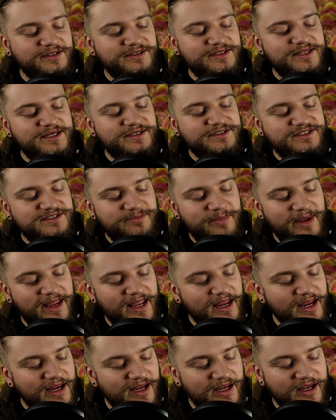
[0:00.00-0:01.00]
The
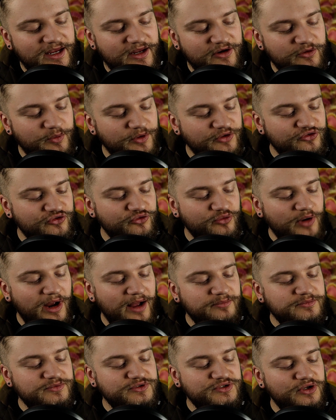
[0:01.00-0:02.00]
speed which
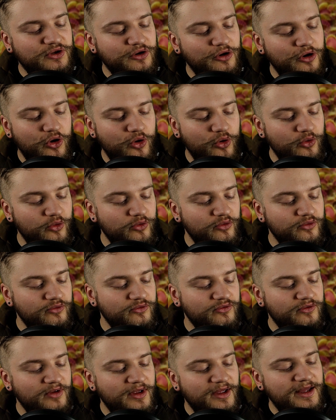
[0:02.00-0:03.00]
traps
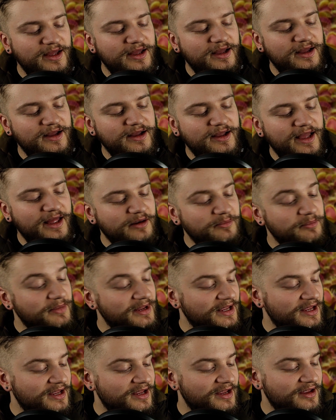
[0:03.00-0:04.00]
close can
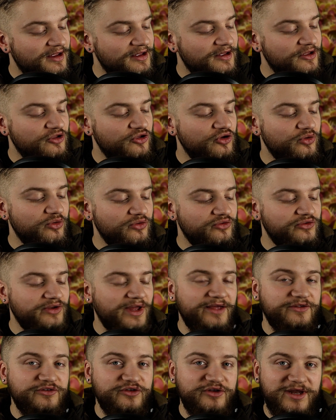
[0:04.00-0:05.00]
be used
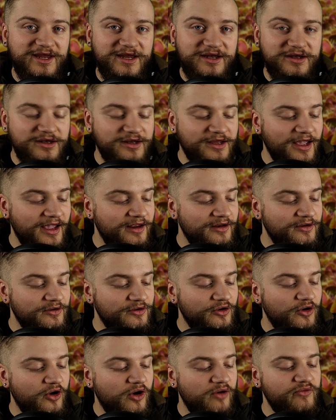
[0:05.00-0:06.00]
as an
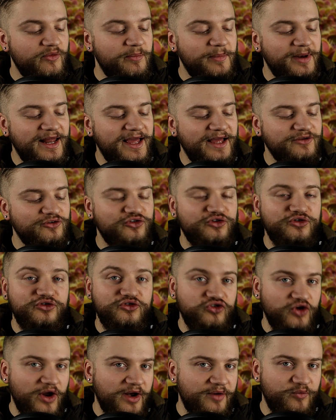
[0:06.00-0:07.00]
indicator of a plant's
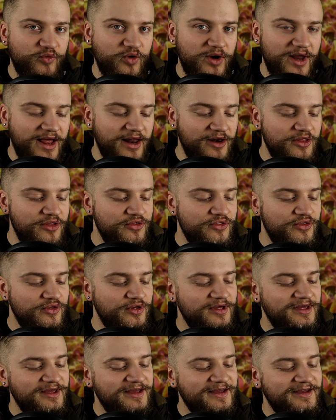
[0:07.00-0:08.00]
general health.
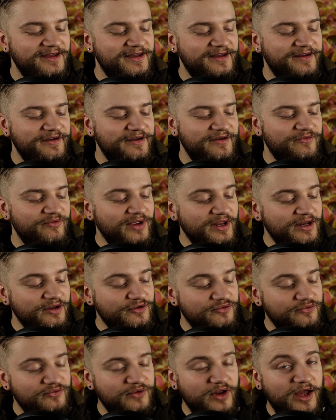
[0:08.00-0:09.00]

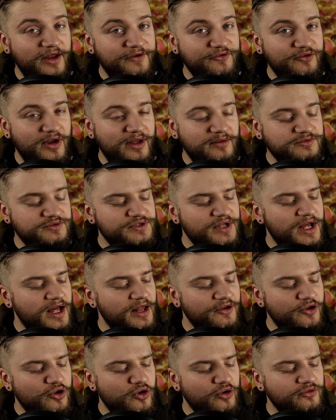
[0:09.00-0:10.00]
Venus flytraps
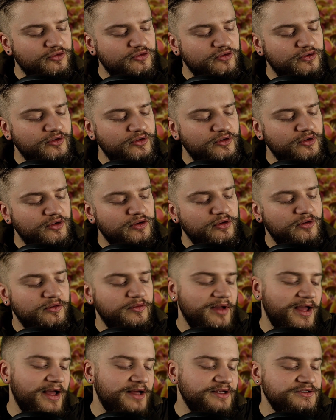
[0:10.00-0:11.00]
are not
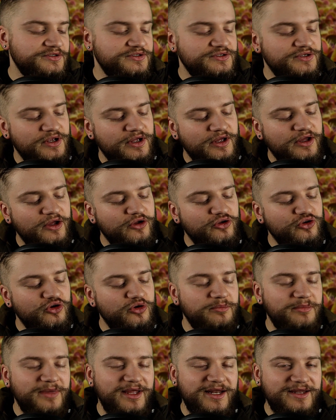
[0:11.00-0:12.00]
as
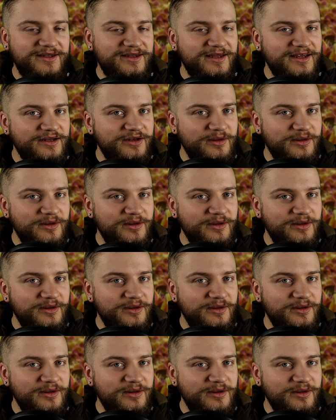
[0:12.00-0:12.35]
humidity